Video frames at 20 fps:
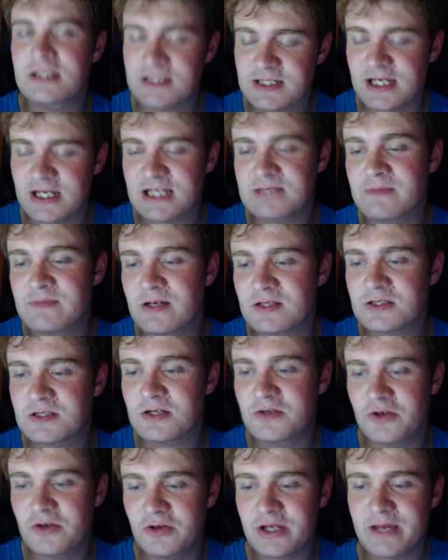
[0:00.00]
It's a nice
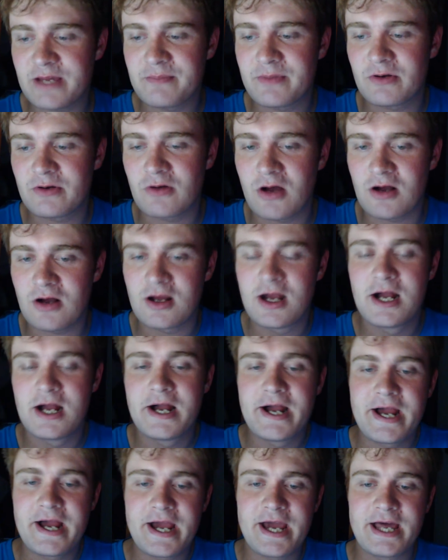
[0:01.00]
milestone, don't get me wrong.
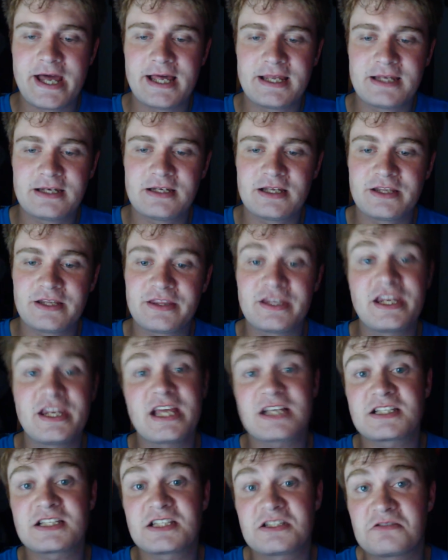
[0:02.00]
And the
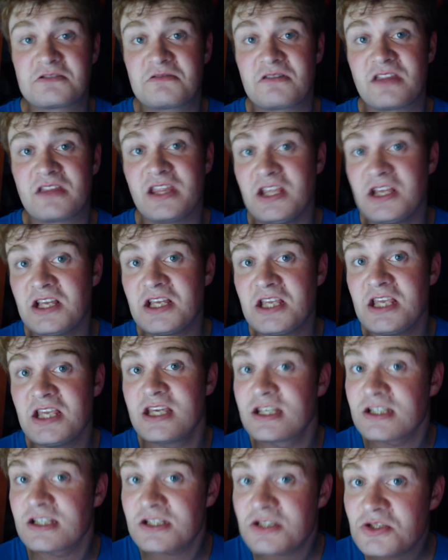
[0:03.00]
next thing
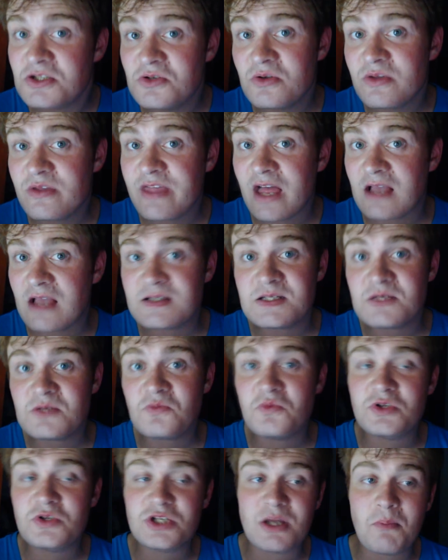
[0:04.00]
is
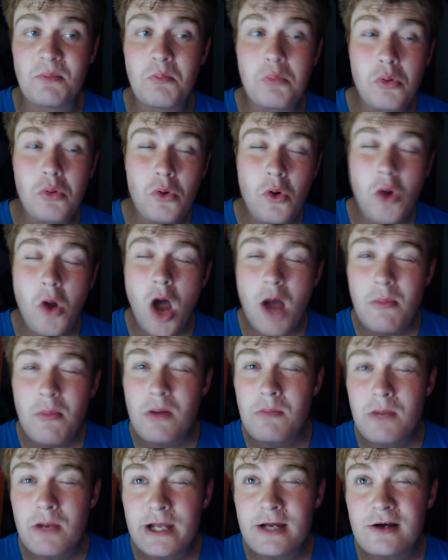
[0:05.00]
2,000, which I'm
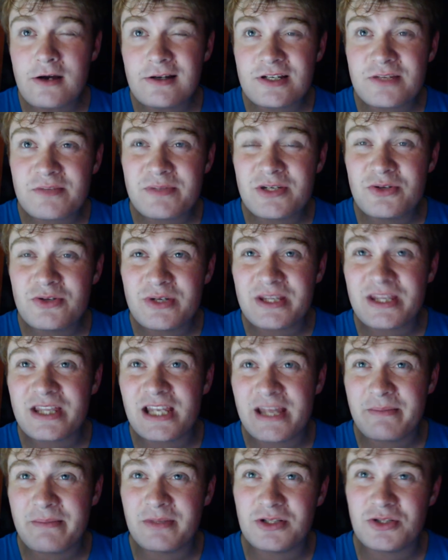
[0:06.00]
probably going to be doing
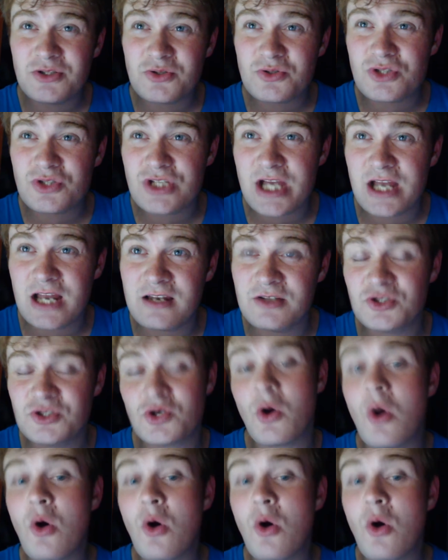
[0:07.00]
the lemon juice challenge.